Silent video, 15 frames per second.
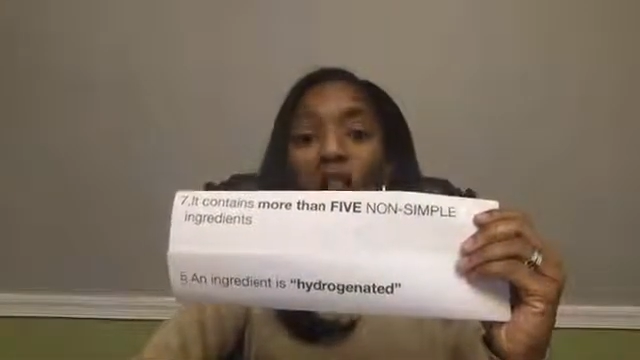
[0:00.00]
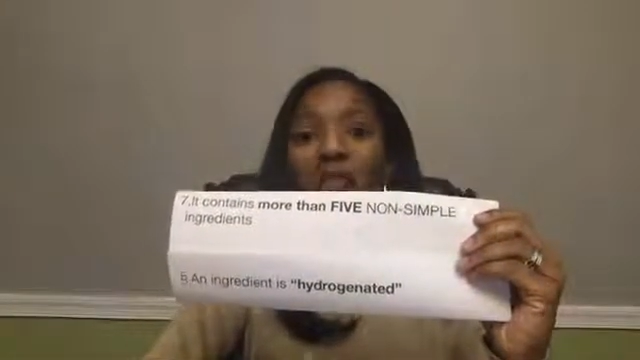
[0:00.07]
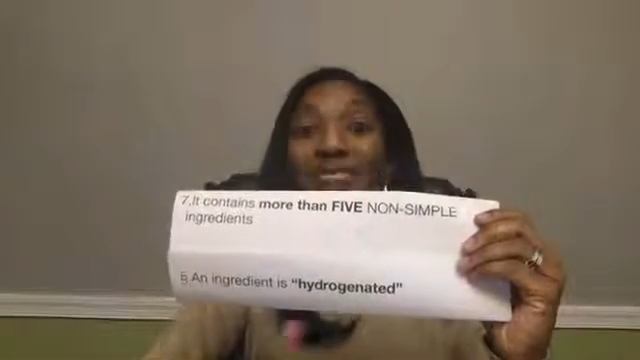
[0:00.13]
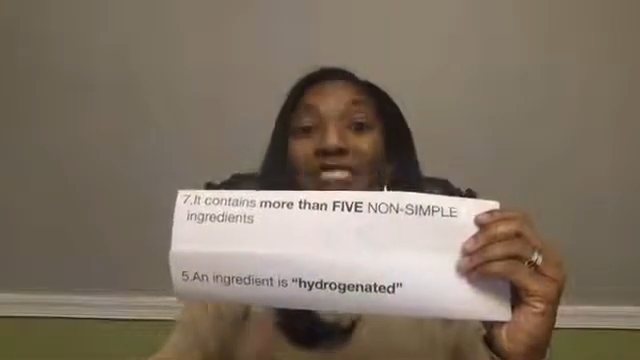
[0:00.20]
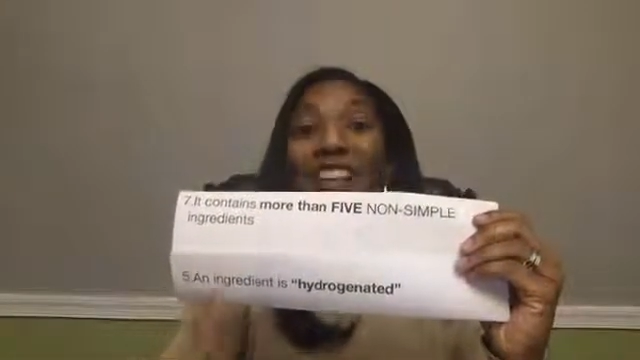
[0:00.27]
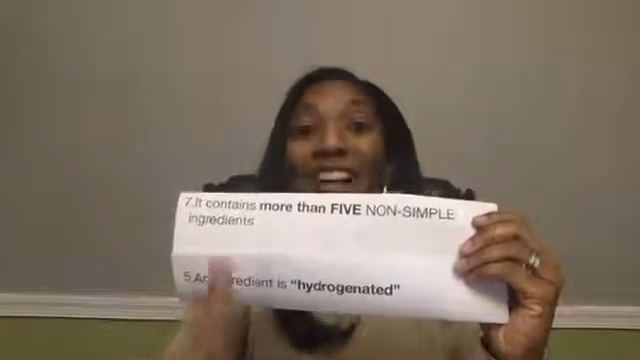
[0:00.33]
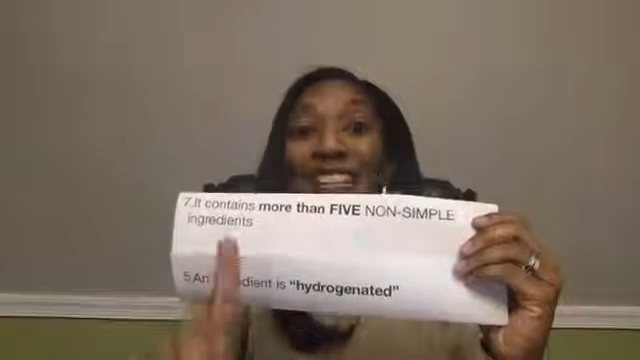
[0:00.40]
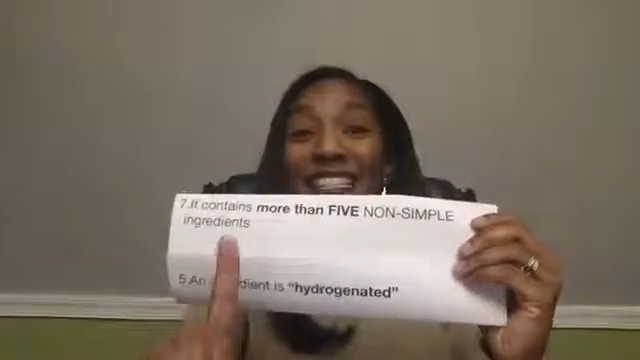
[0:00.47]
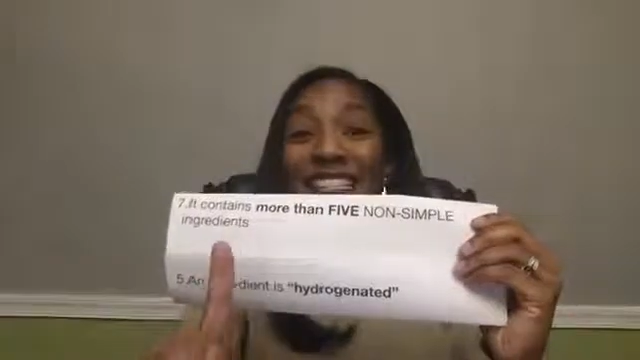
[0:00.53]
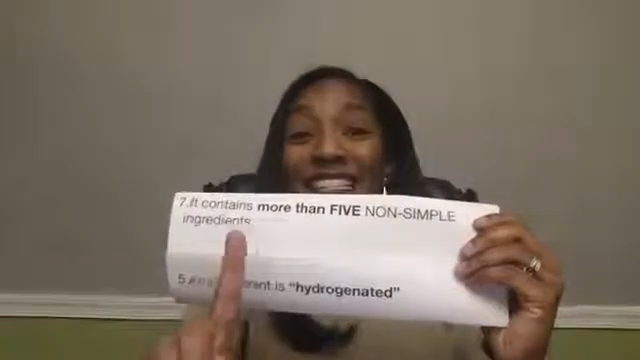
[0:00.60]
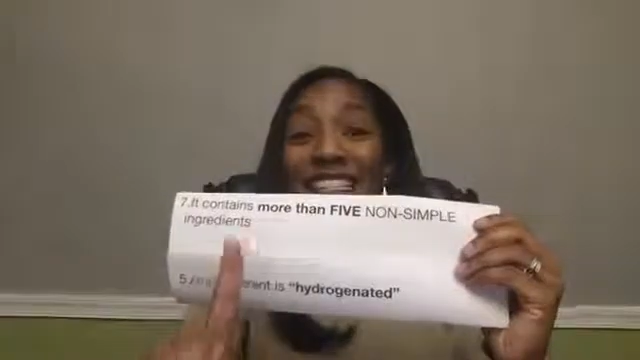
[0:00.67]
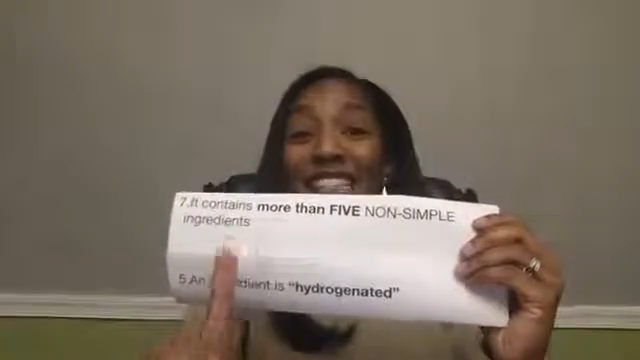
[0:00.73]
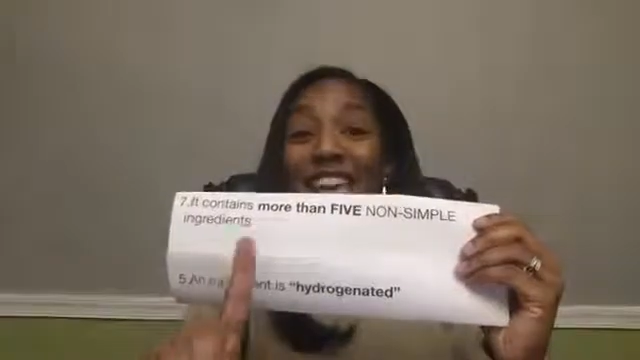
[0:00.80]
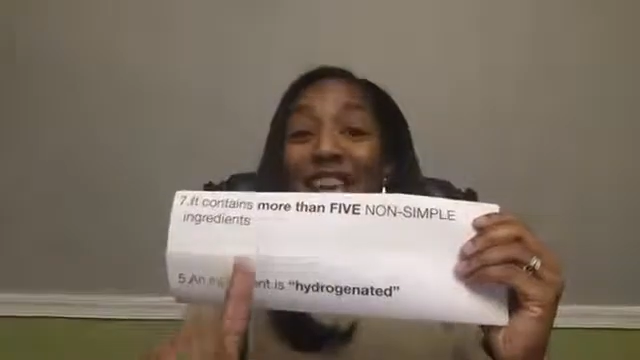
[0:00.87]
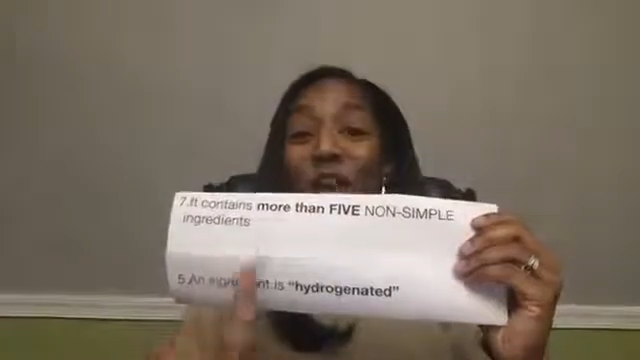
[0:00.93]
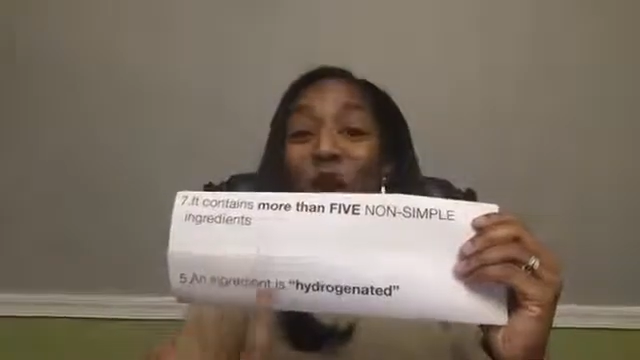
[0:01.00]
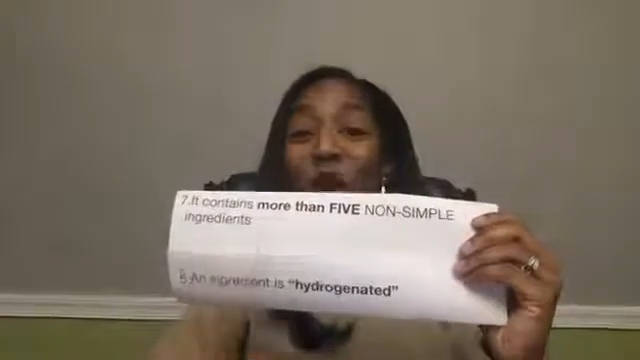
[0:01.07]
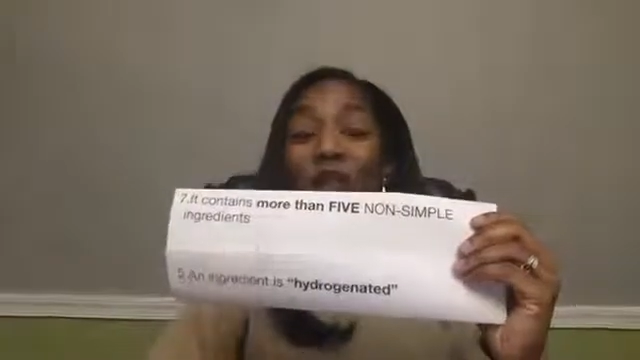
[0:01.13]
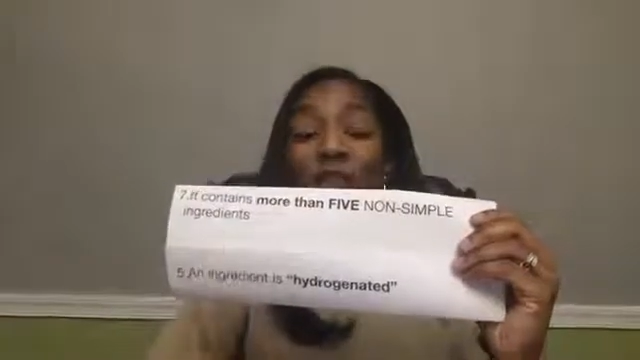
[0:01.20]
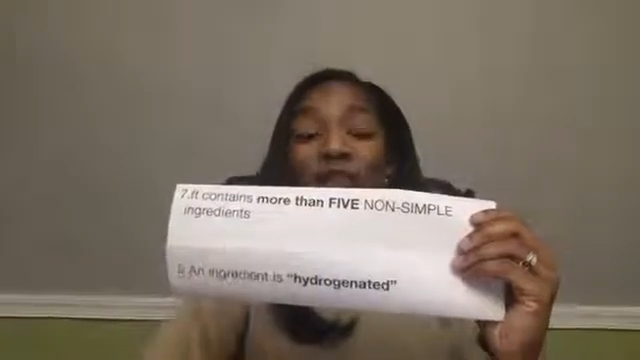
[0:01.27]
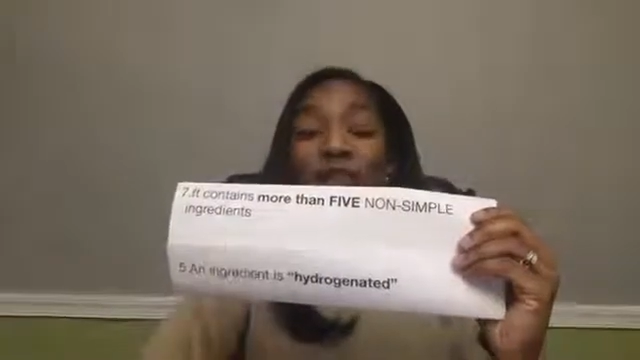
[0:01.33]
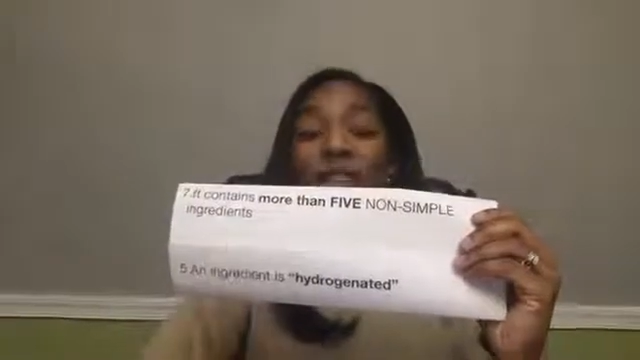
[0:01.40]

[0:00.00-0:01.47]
unless they are